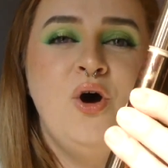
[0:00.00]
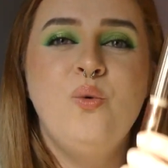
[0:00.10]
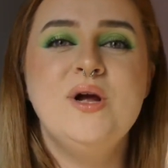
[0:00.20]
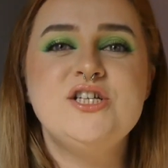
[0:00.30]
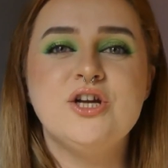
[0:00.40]

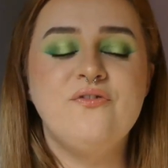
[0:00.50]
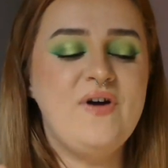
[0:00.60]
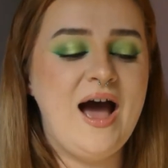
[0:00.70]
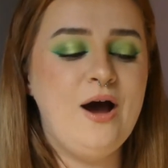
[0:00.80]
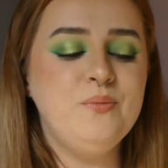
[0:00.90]
which
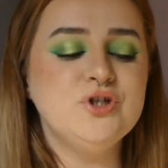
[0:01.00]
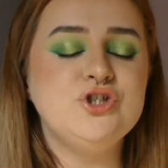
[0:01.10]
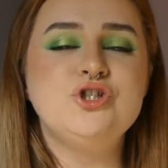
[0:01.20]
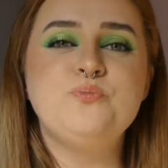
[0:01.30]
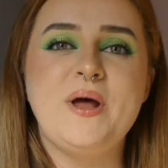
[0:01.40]
for how much
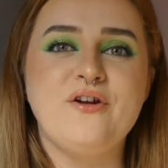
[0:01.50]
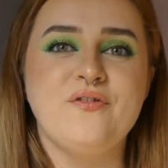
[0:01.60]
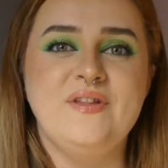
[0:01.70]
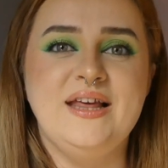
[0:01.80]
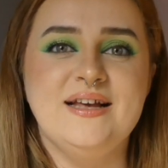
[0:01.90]
you spend
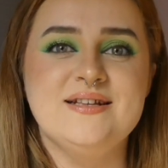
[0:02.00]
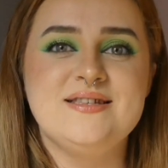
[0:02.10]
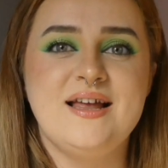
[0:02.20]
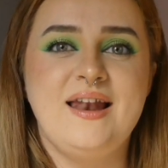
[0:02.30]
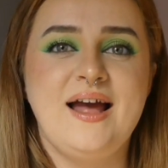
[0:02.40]
on
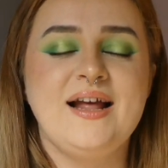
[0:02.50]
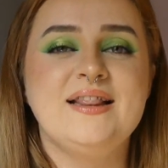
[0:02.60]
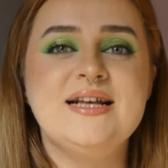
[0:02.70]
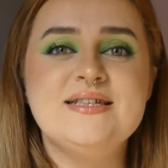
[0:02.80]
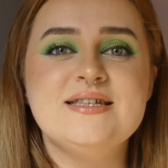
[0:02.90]
these,
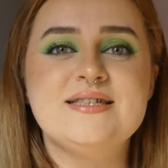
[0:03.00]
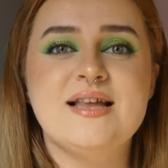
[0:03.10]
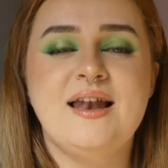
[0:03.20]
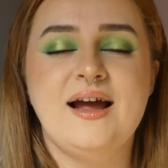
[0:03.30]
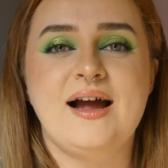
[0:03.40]
like this is
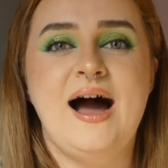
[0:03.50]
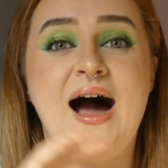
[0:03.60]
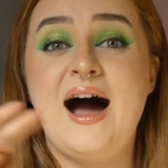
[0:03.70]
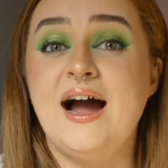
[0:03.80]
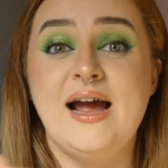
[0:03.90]
like a
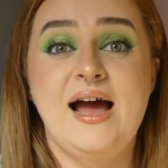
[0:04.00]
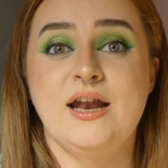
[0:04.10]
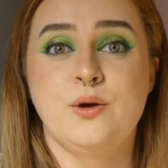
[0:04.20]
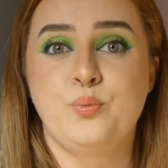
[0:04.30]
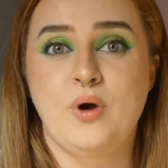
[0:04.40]
higher
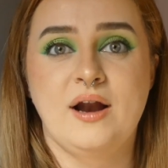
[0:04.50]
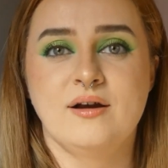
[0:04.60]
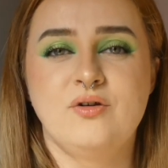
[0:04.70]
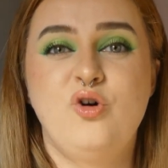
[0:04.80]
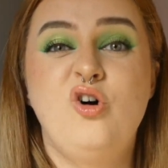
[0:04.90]
end
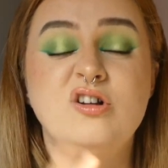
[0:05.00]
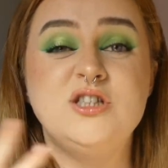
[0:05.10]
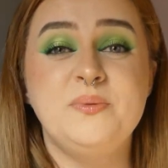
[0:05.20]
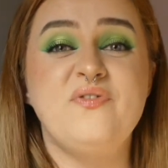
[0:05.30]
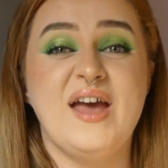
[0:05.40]
brand, or
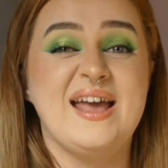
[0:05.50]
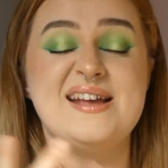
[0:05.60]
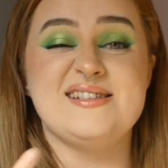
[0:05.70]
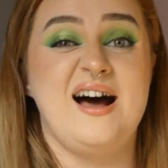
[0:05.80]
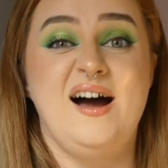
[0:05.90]
to be fair, it
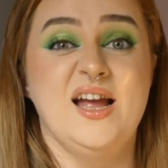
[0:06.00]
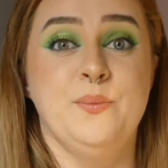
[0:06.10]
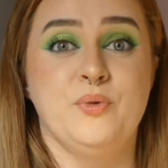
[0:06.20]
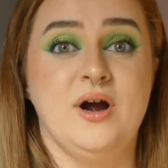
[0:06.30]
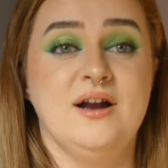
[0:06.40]
is a high
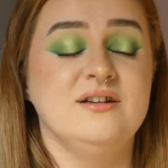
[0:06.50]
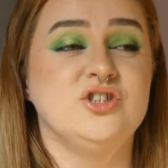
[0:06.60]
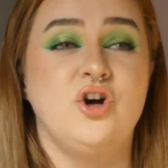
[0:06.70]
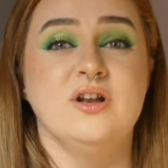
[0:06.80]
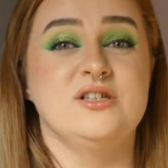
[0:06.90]
end brand.
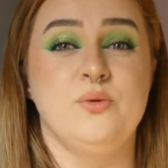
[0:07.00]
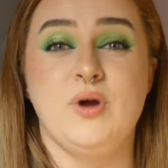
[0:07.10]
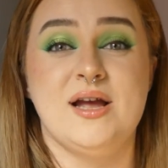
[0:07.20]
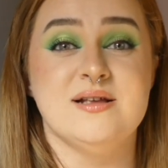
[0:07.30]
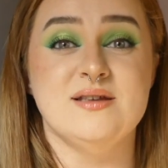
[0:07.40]
Charlotte Tilbury
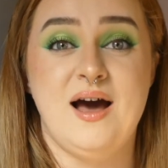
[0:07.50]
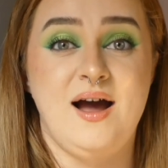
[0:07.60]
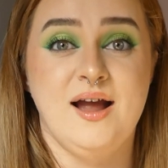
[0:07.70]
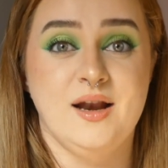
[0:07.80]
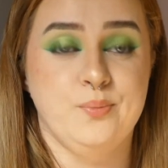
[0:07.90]
is a
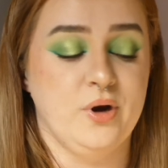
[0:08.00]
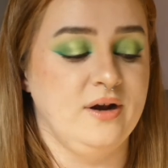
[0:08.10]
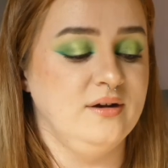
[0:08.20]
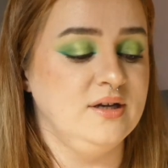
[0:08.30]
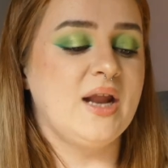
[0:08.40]
high end
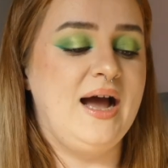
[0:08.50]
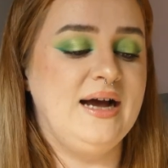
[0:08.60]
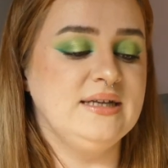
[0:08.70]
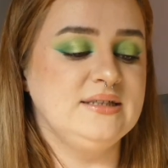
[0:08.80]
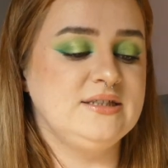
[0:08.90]
brand,
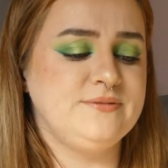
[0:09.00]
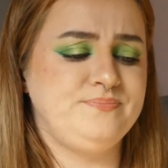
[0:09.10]
and